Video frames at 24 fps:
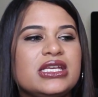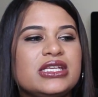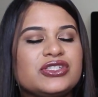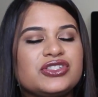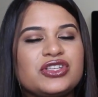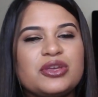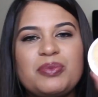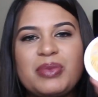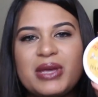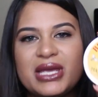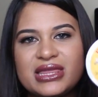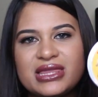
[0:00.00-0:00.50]

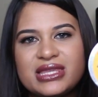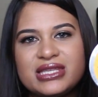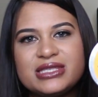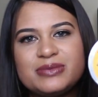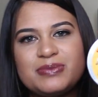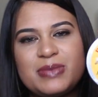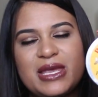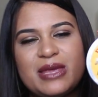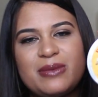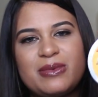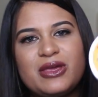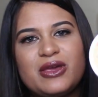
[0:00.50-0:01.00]
So I picked this
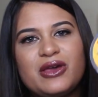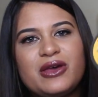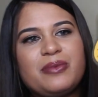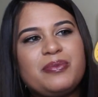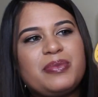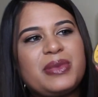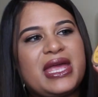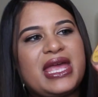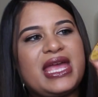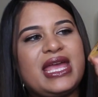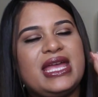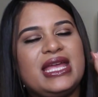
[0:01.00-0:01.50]
baby
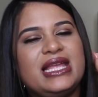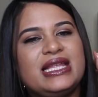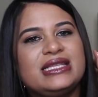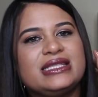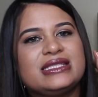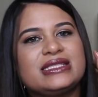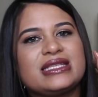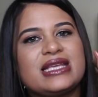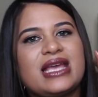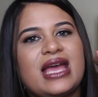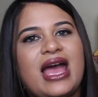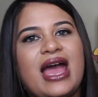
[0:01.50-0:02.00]
up,
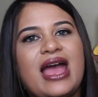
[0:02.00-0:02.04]
and